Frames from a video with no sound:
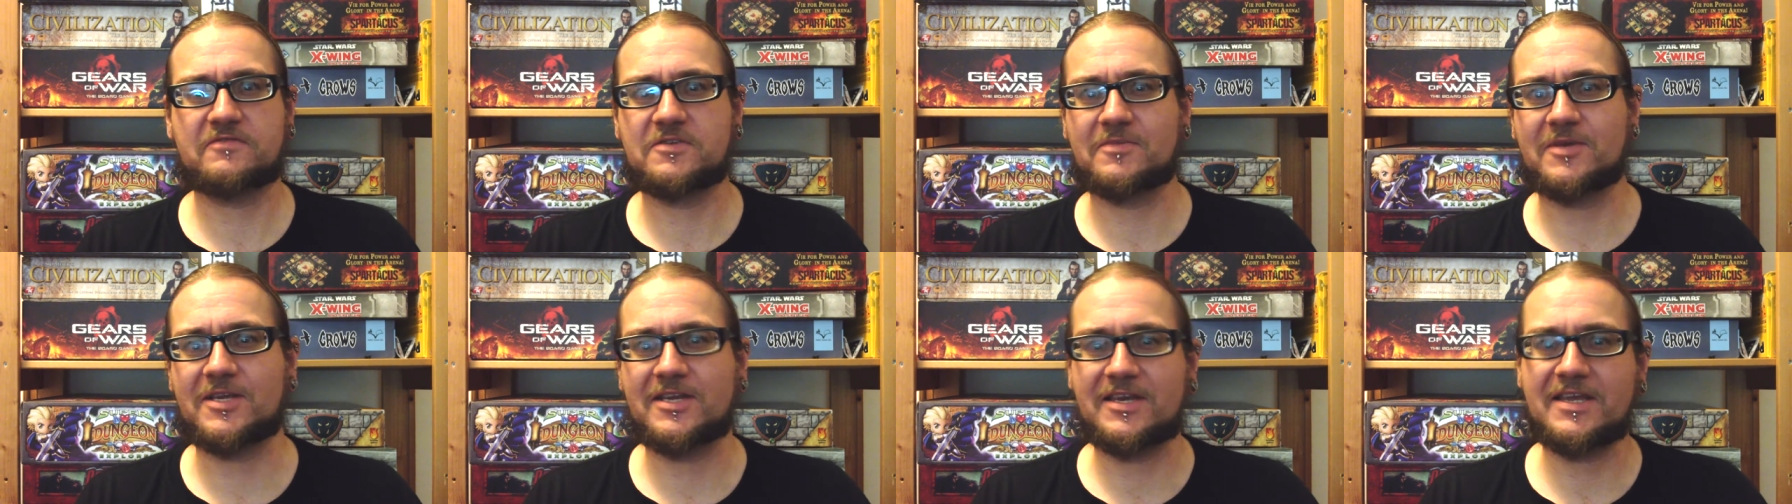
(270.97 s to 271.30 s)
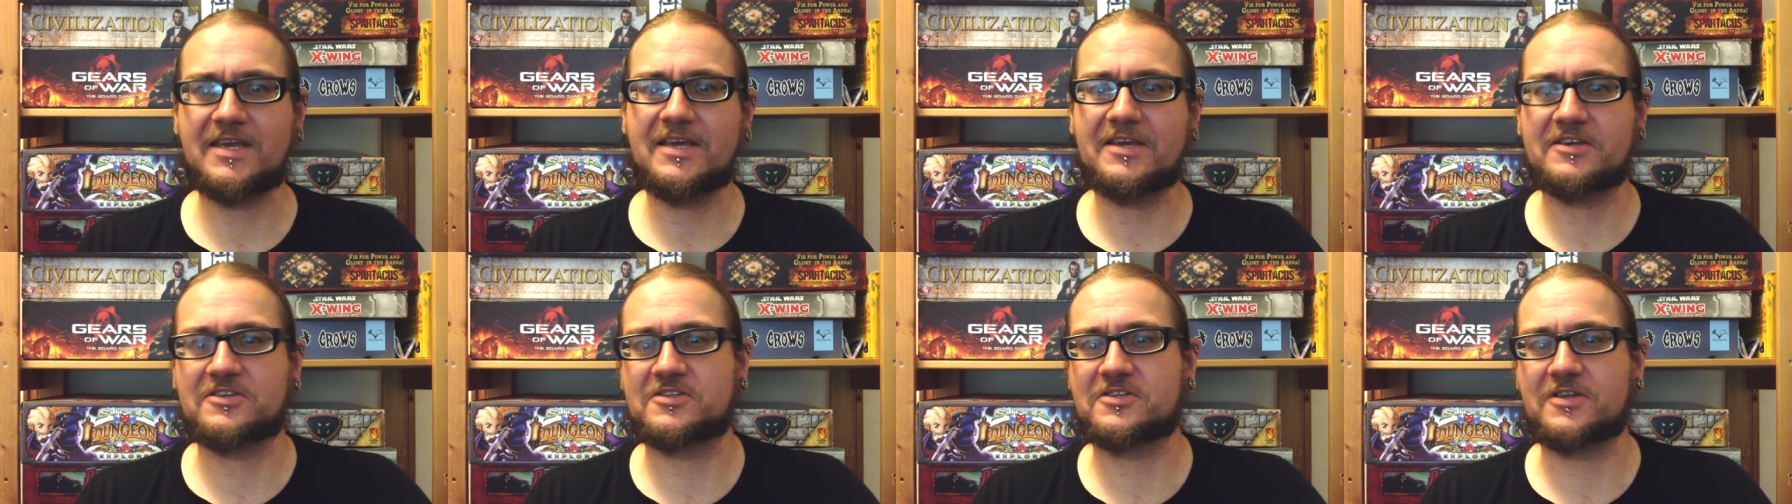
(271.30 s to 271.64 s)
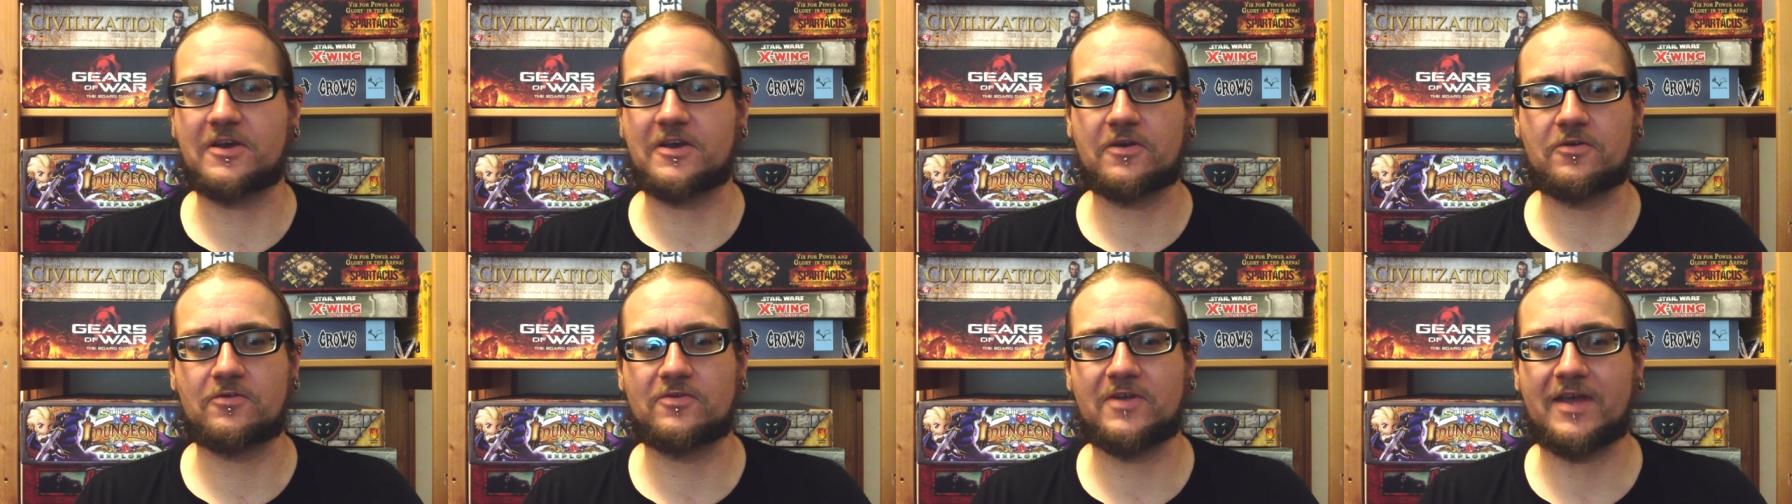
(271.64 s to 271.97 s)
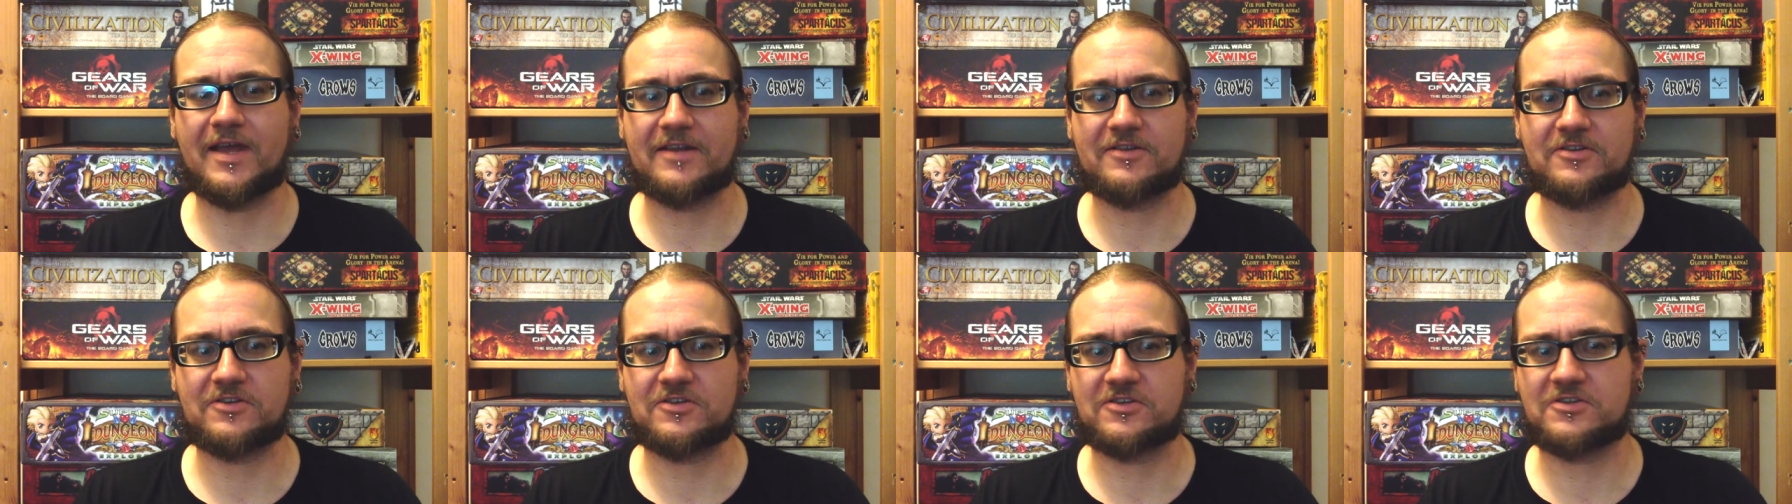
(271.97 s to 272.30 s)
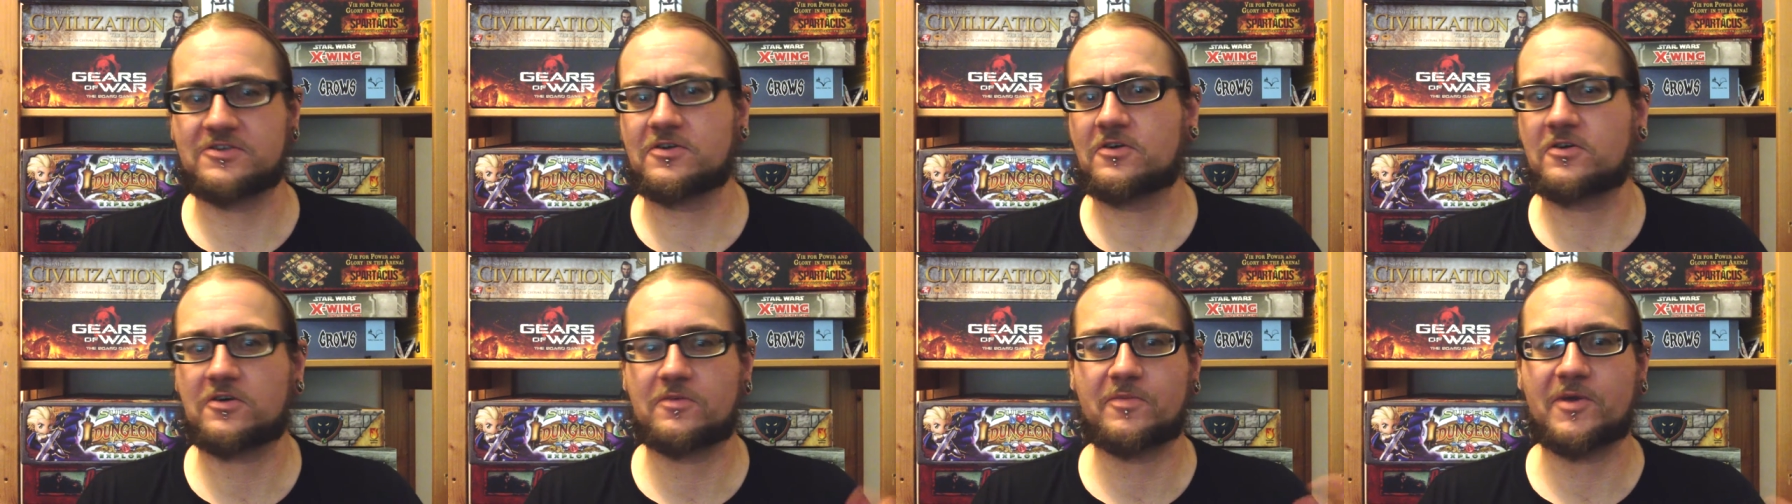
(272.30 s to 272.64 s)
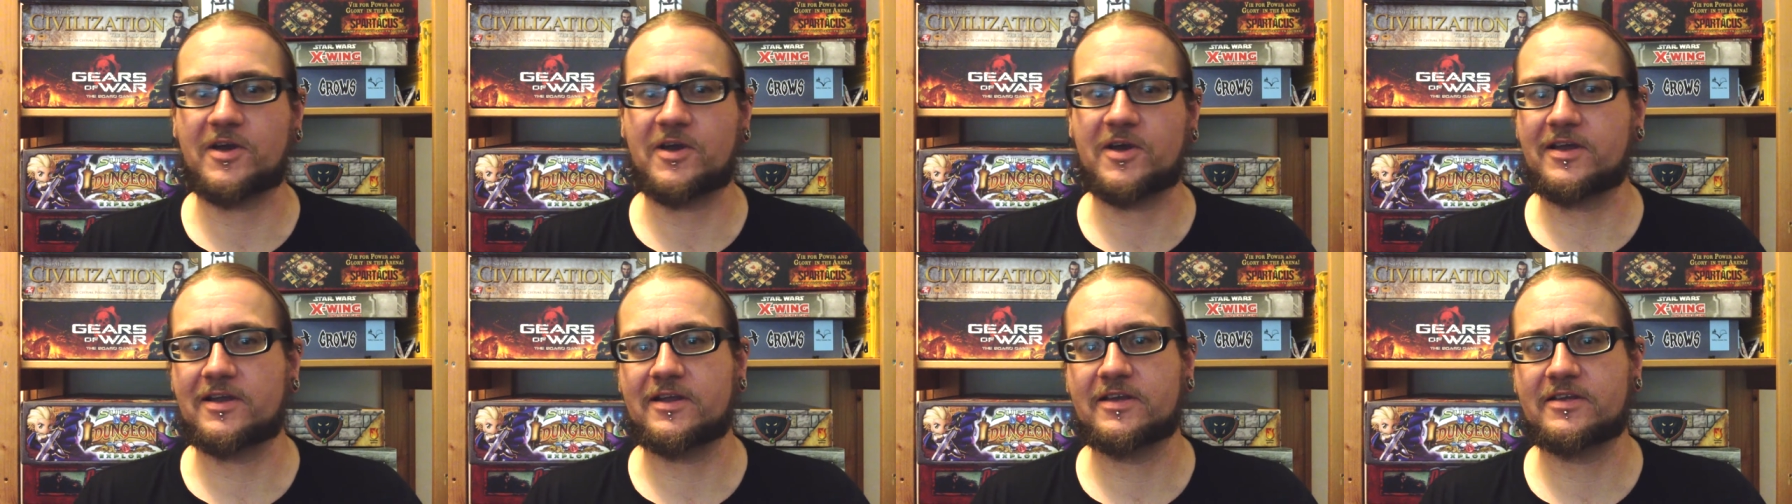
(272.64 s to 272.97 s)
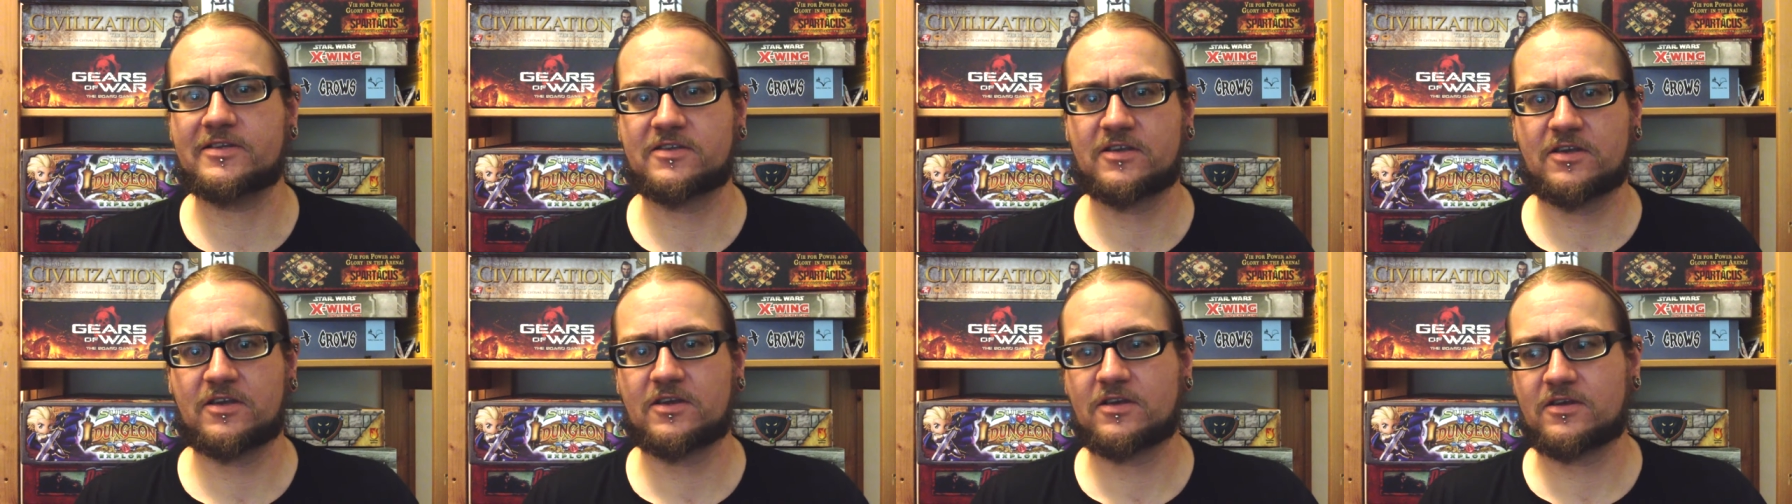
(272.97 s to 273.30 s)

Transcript: to be near stone and to stockpile it